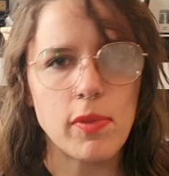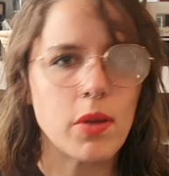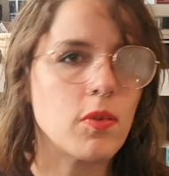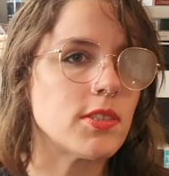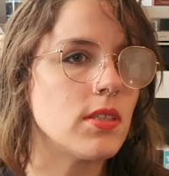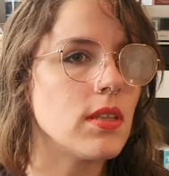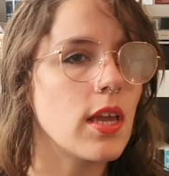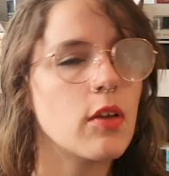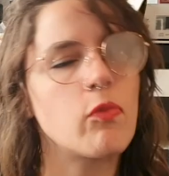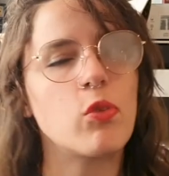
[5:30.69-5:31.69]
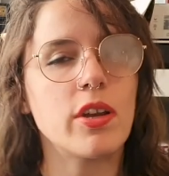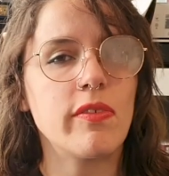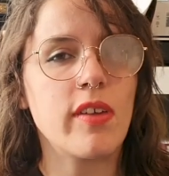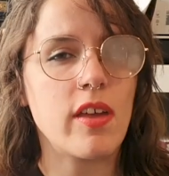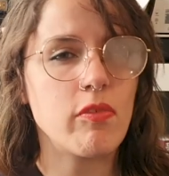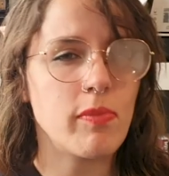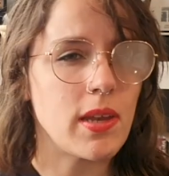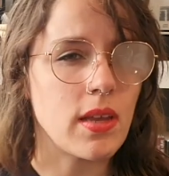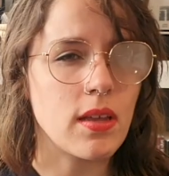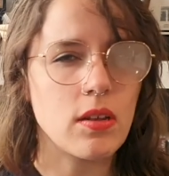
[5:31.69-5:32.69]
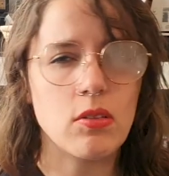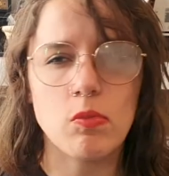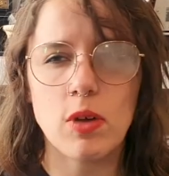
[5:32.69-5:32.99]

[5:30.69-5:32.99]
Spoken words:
but it wasn't like 45-minute,